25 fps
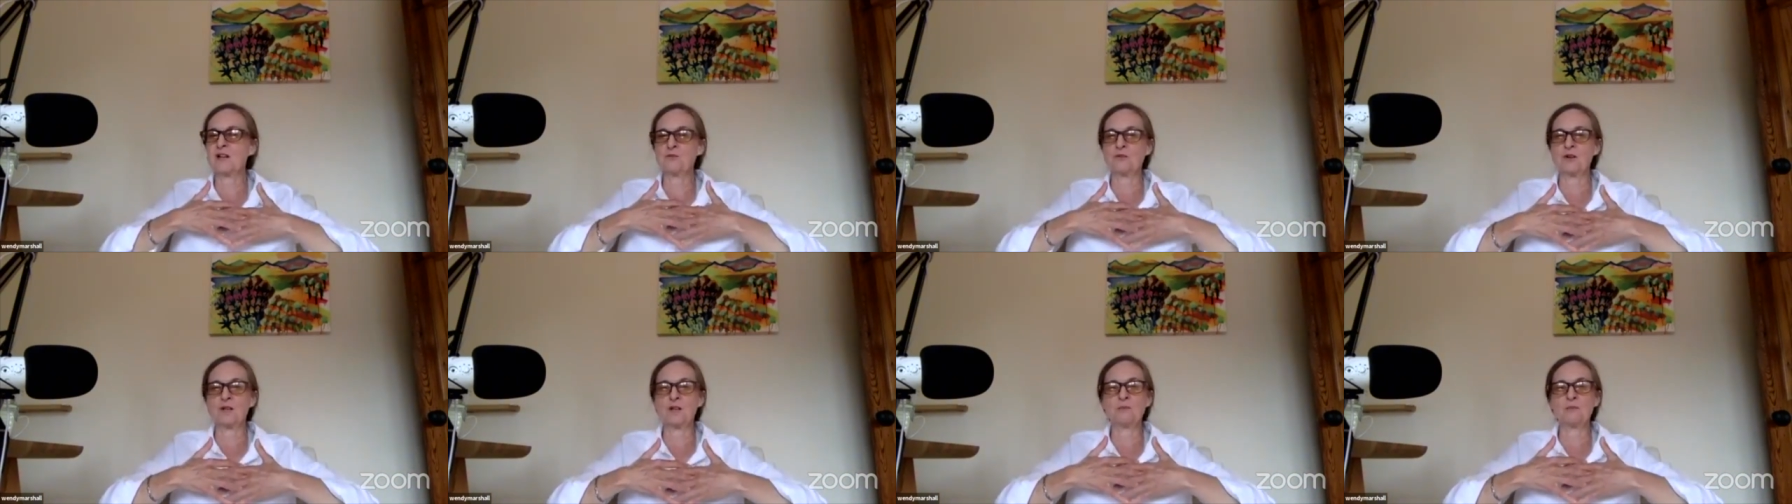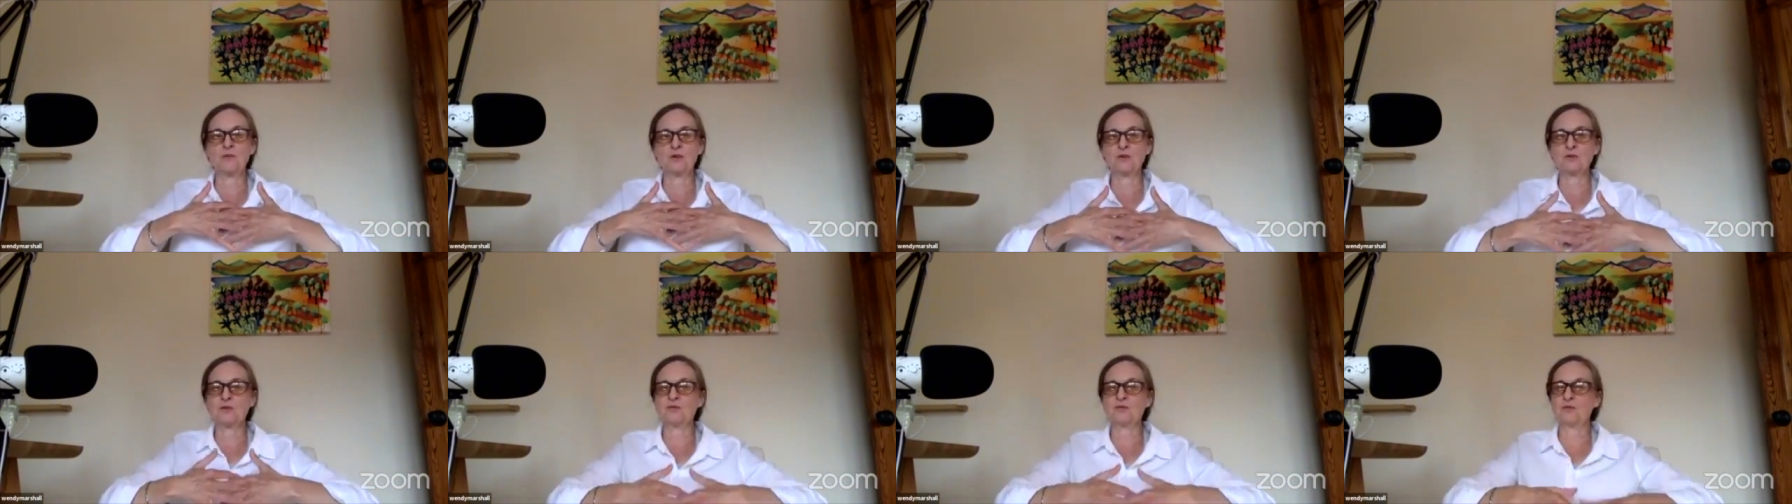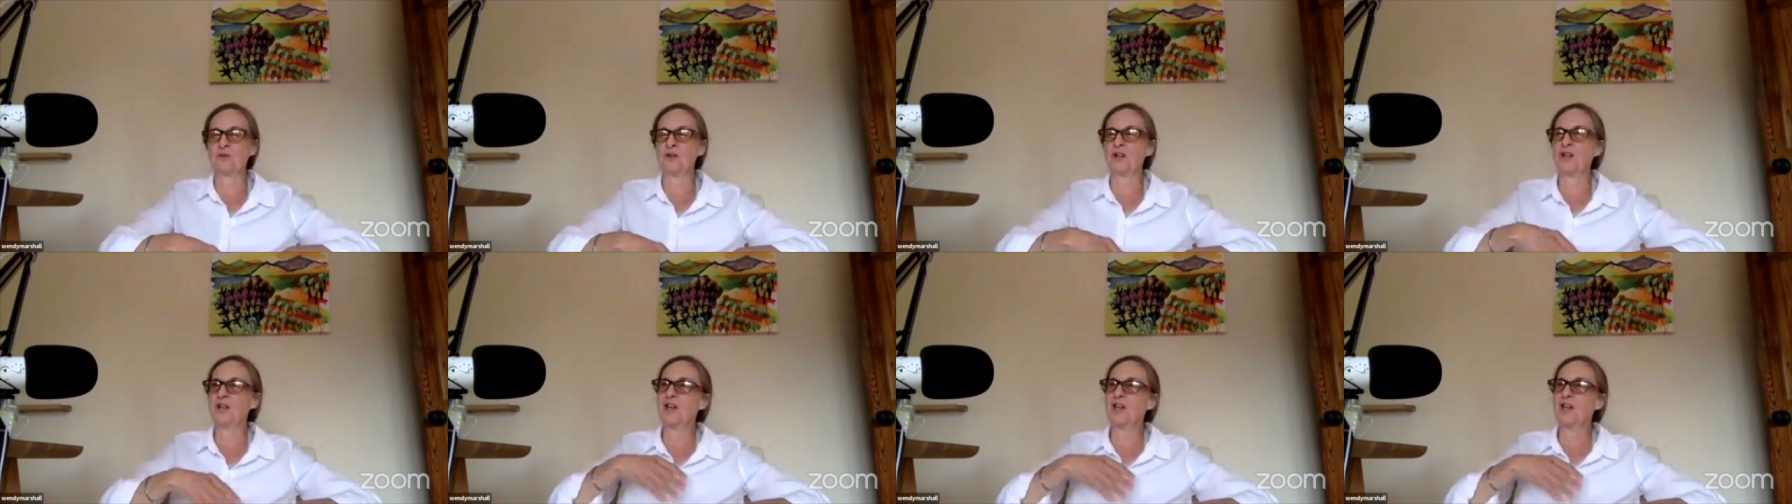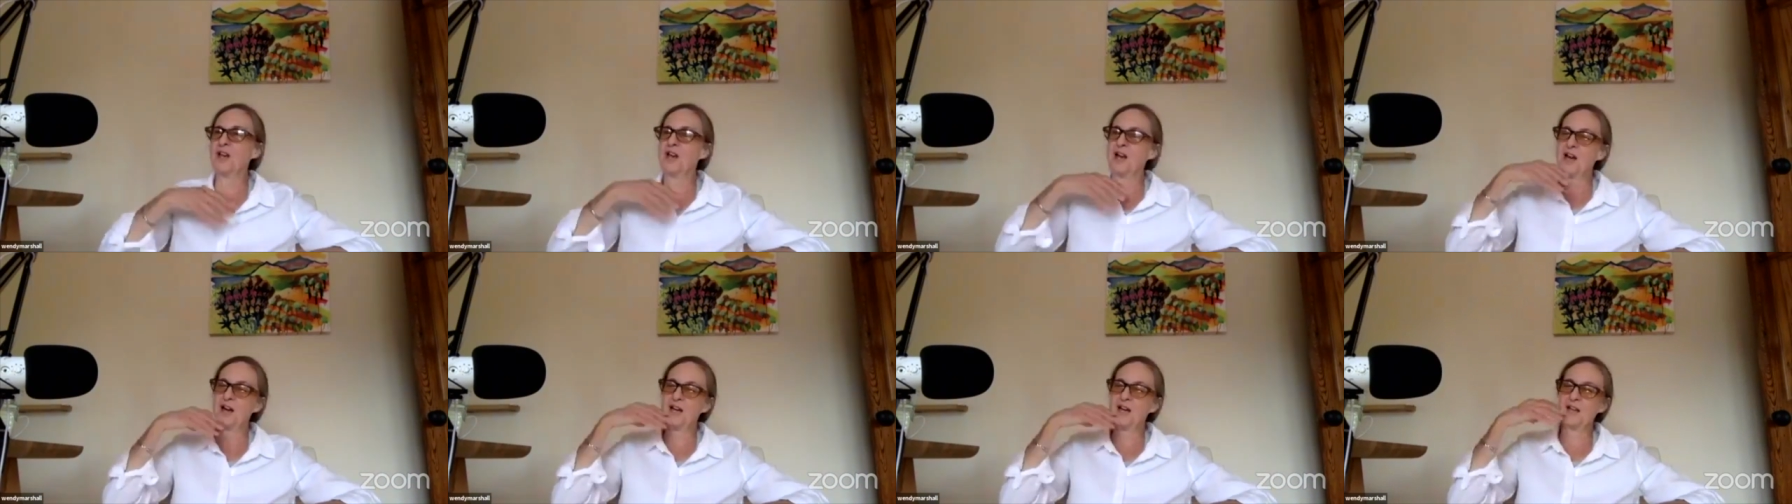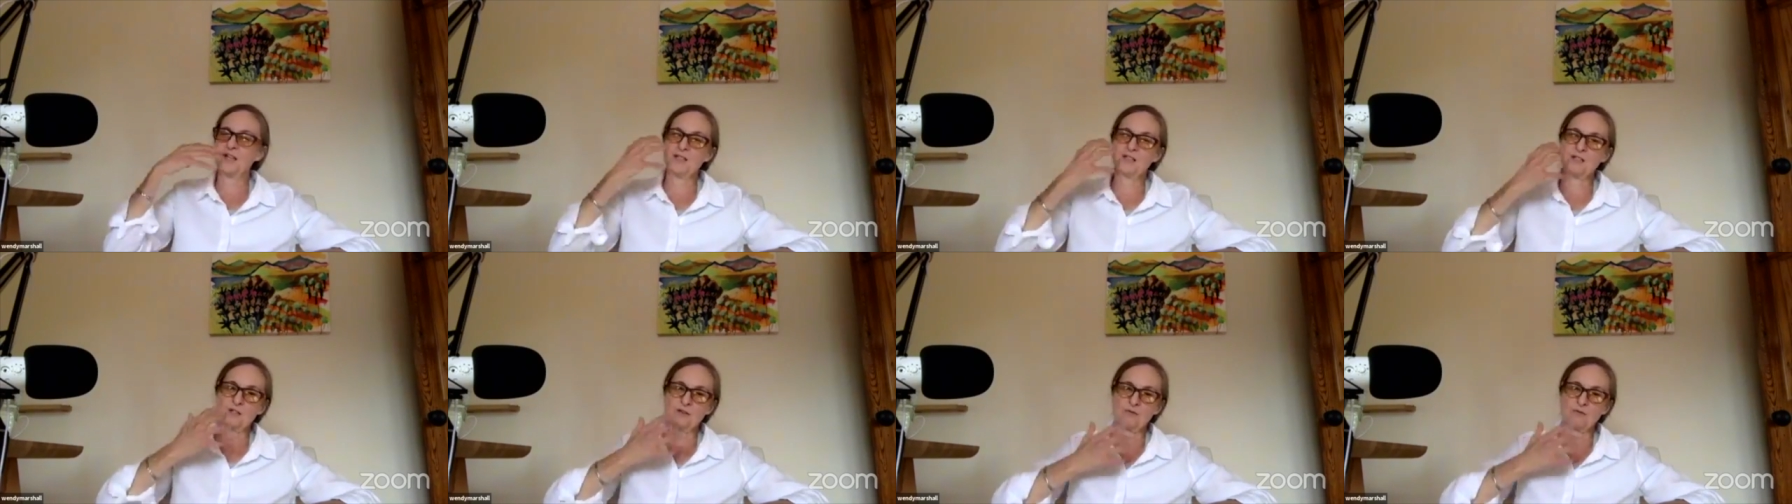really beautiful. And
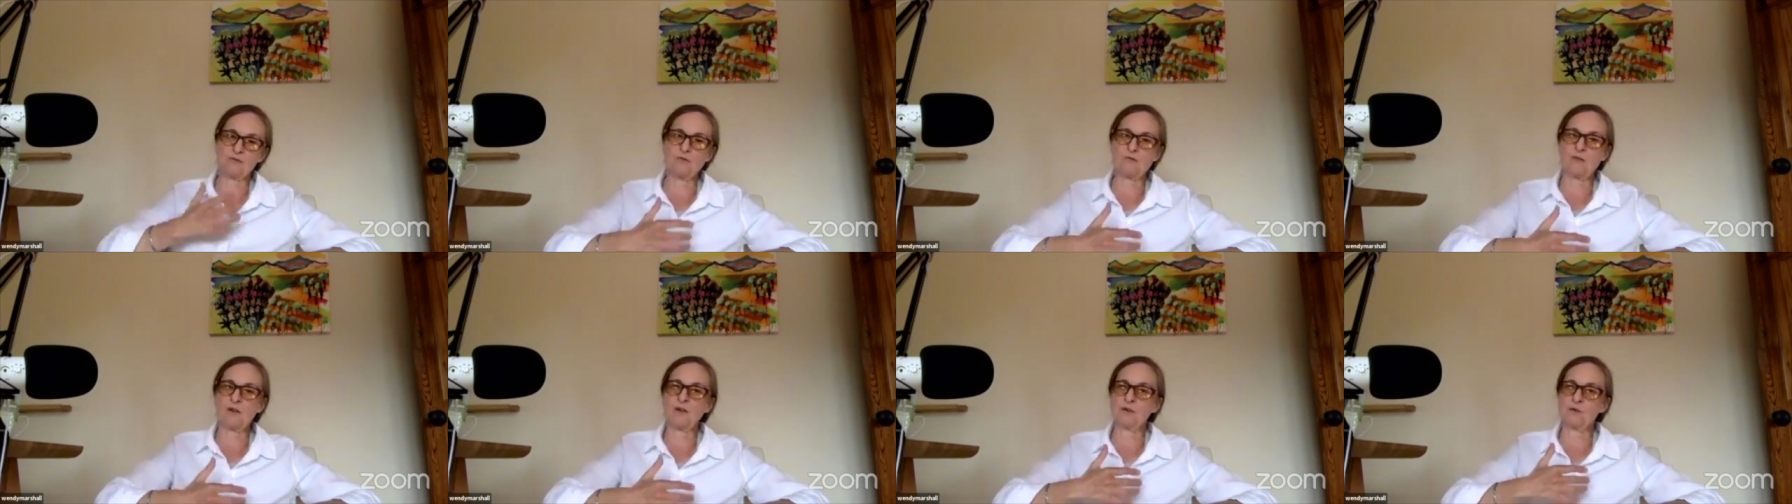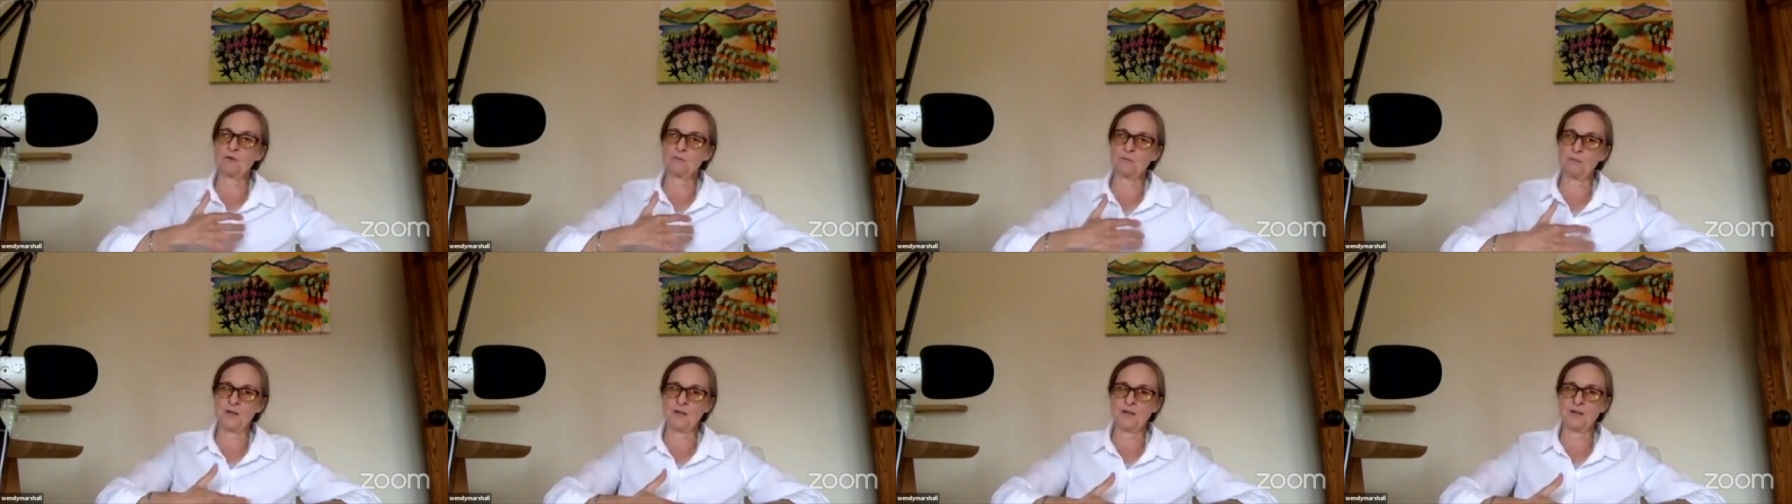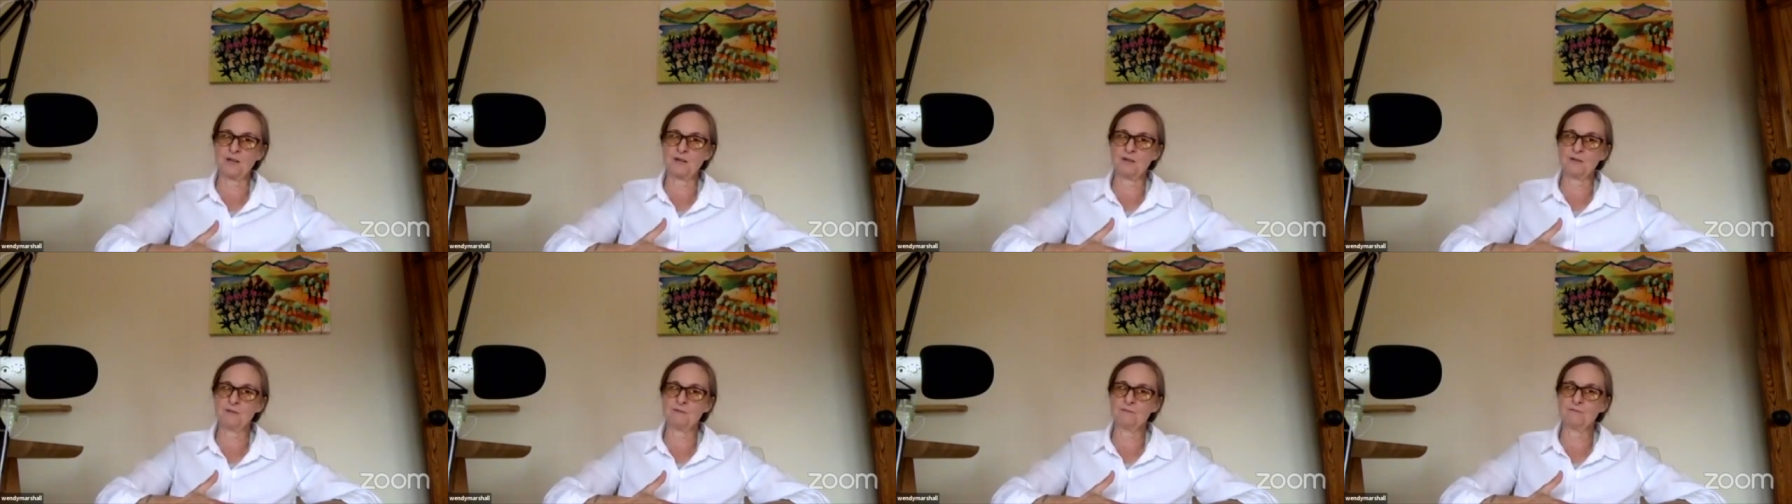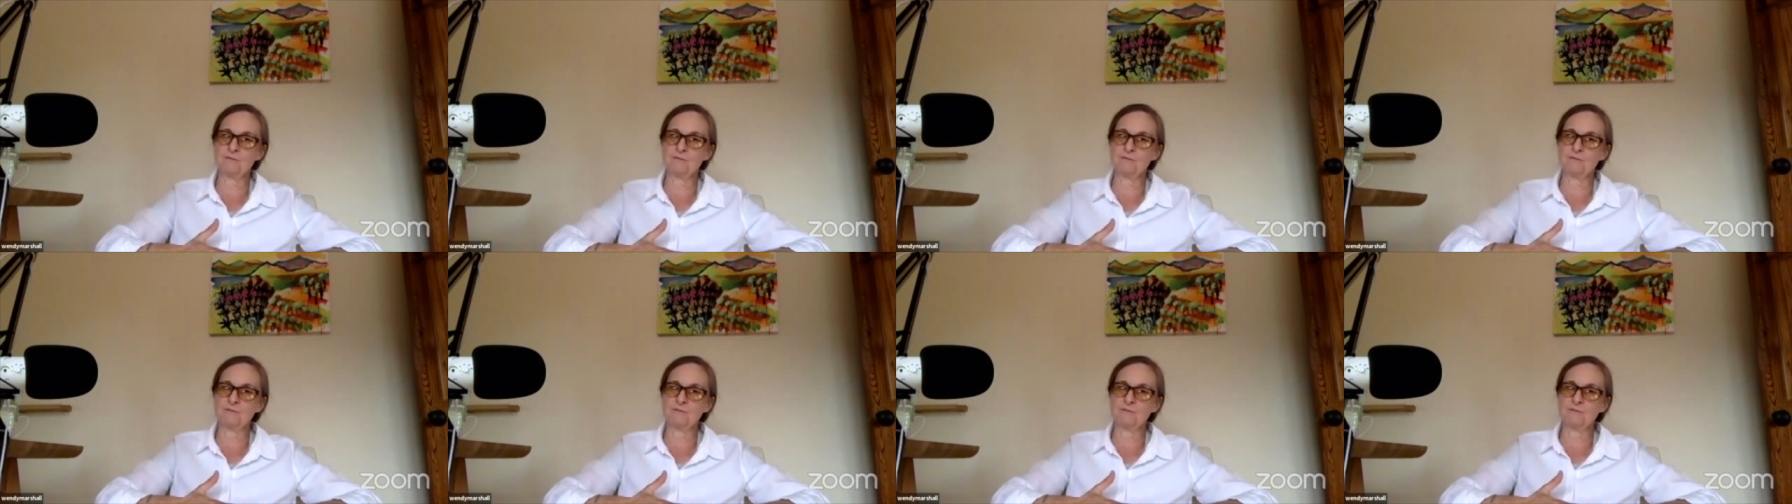it's the real me.